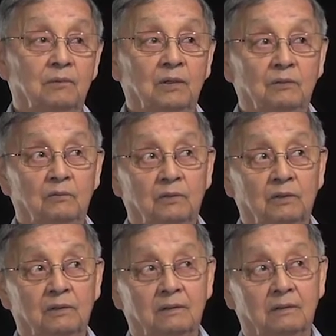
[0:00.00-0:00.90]

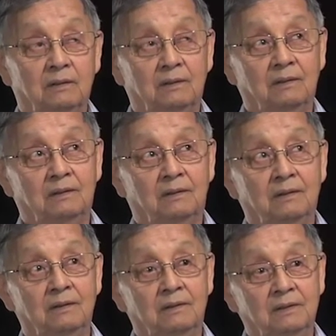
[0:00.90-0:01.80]
when
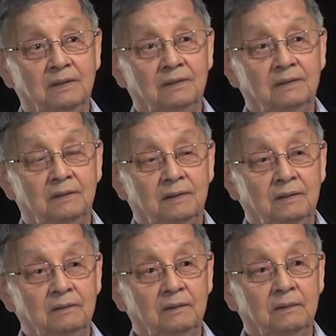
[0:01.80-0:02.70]
archaeologists
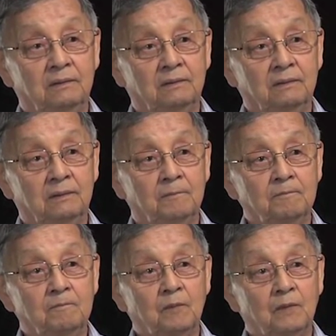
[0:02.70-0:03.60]
dig into the earth,
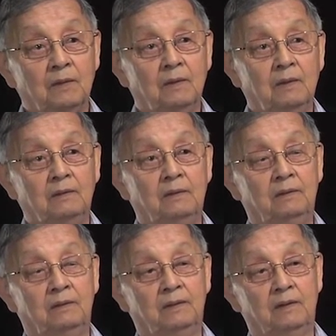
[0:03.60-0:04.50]

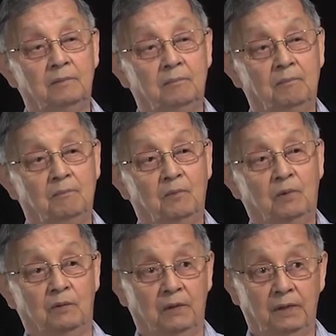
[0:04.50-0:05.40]
they dig up
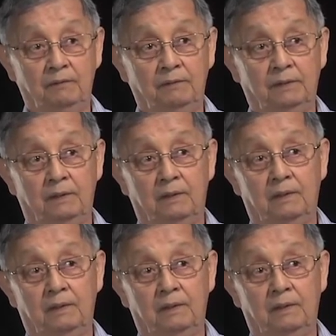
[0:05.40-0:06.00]
graves.